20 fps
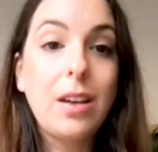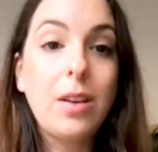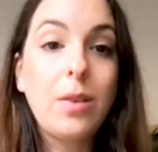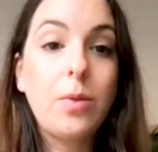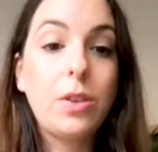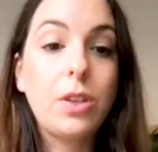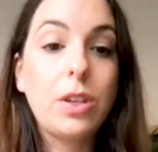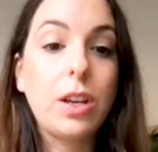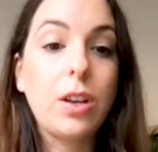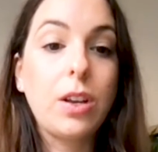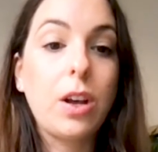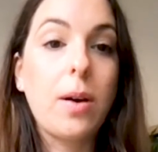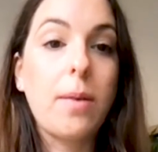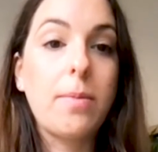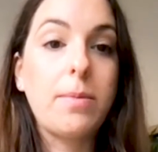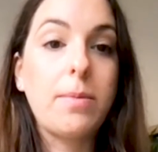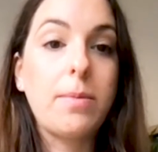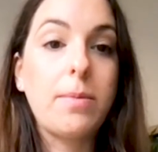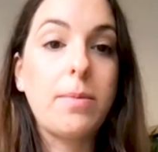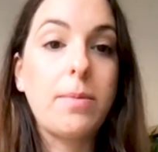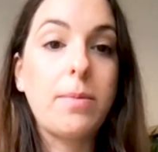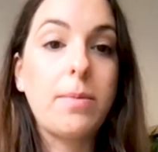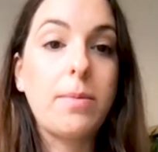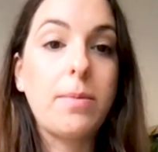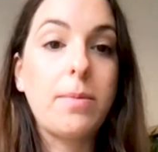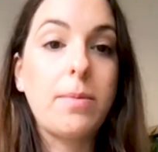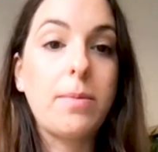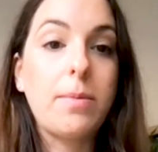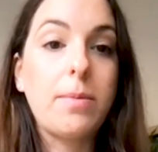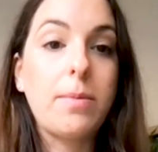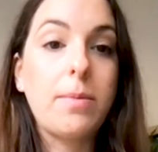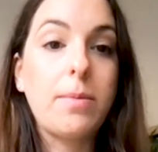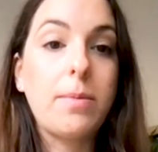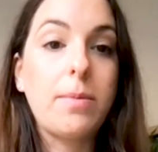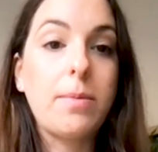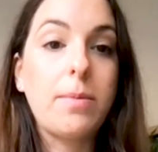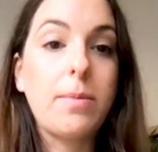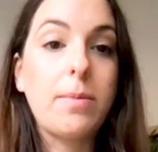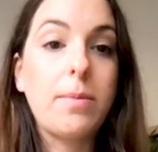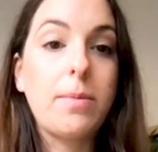which can go up to 3
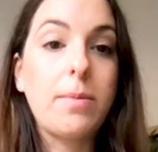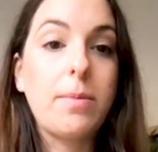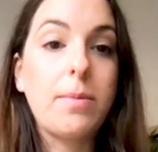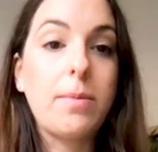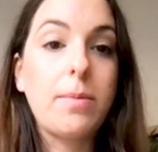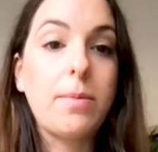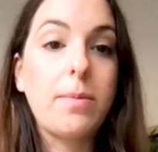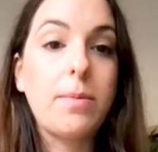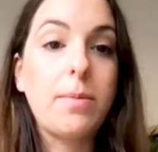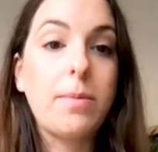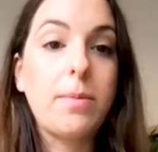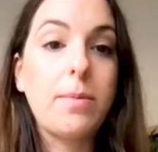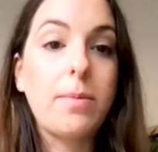days.